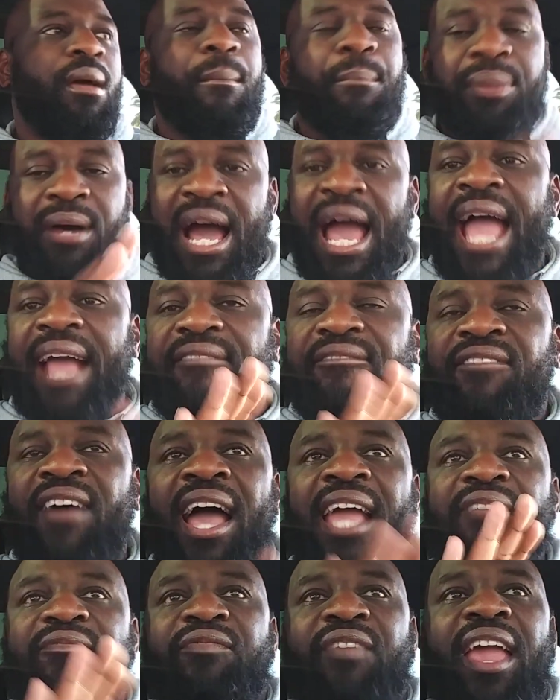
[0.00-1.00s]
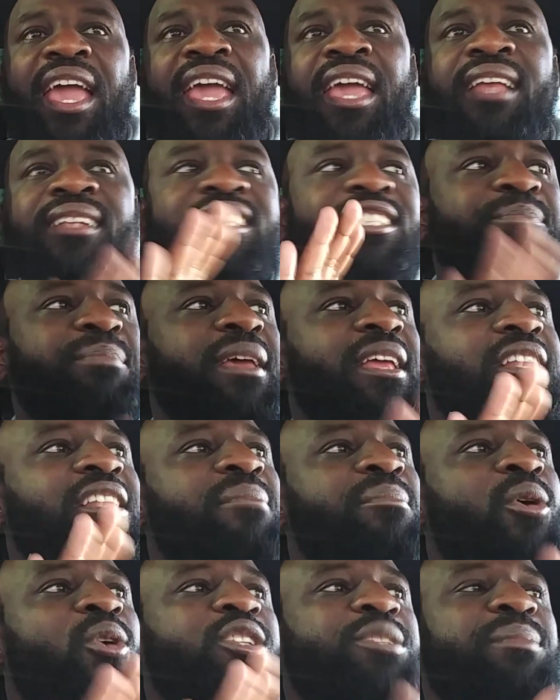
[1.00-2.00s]
Black fight fans spend
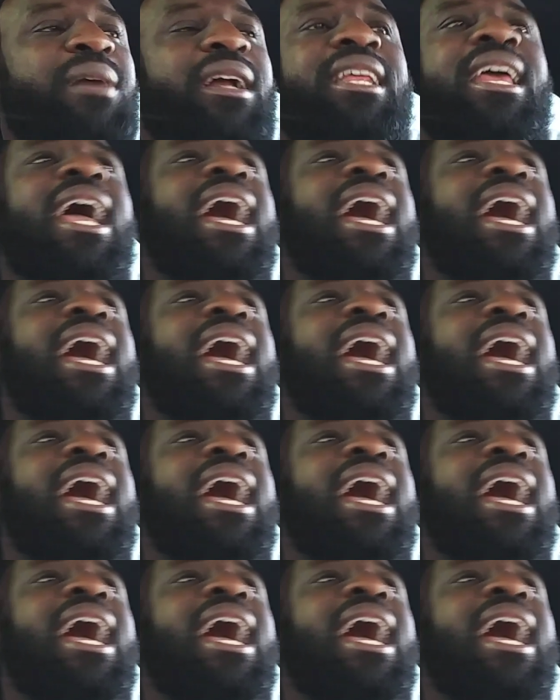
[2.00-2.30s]
the most money.